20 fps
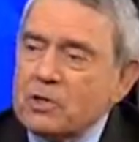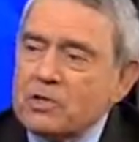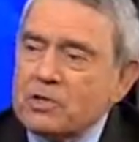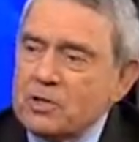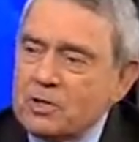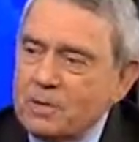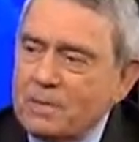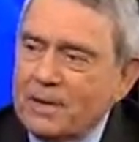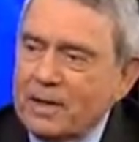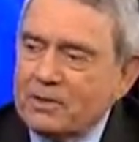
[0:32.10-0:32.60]

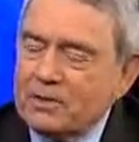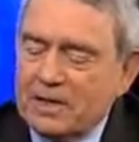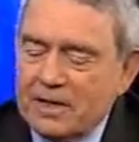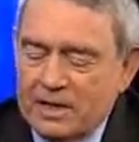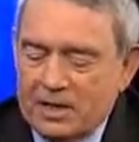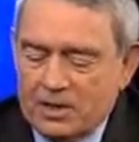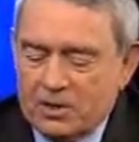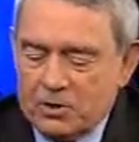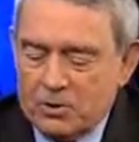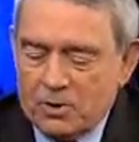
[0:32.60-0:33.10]
isn't about
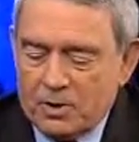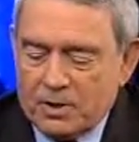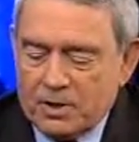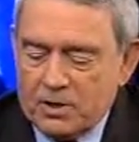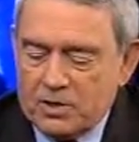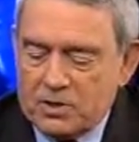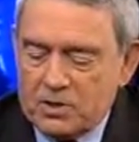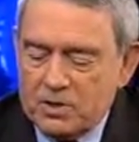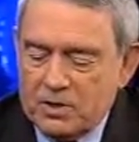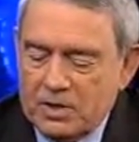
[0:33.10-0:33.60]
Katie Couric.
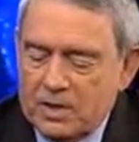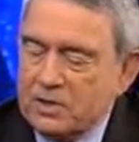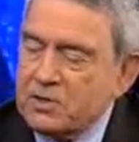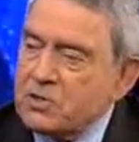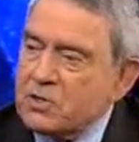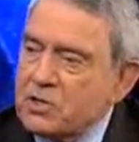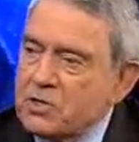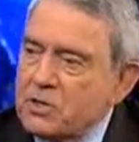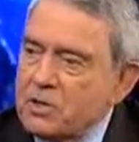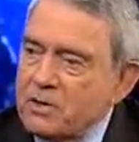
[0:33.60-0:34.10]

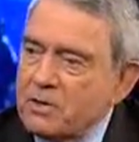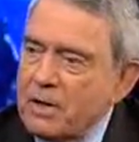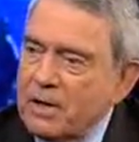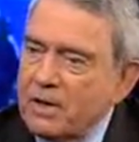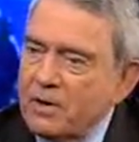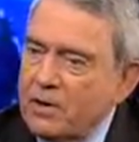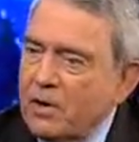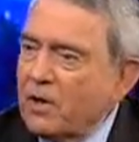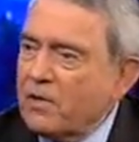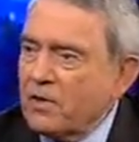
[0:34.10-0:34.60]
It's
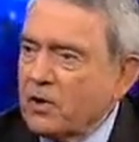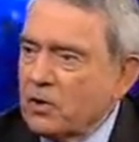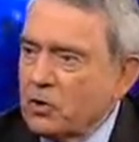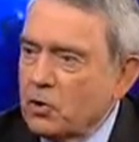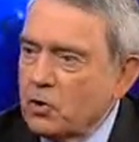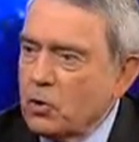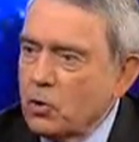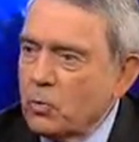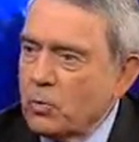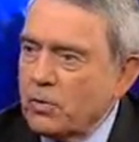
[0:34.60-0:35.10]
nothing
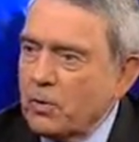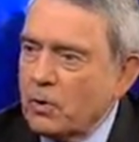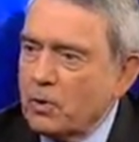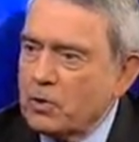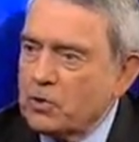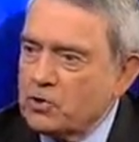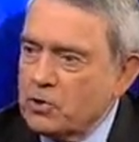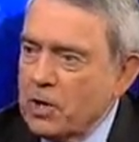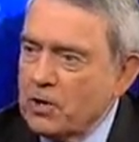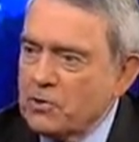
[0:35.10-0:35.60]
to do with her
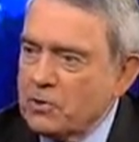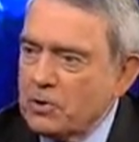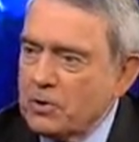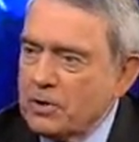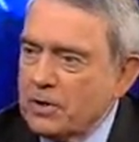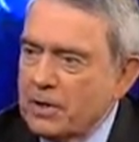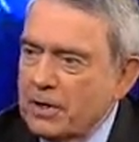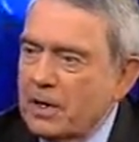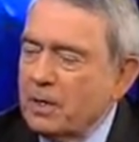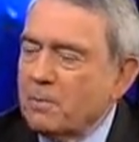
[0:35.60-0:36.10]

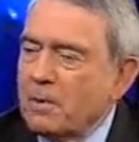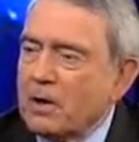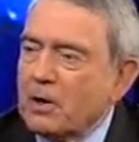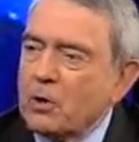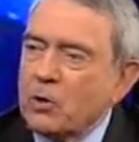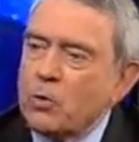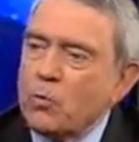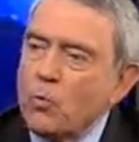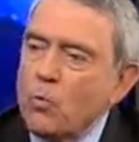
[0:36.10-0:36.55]
gender. Anybody who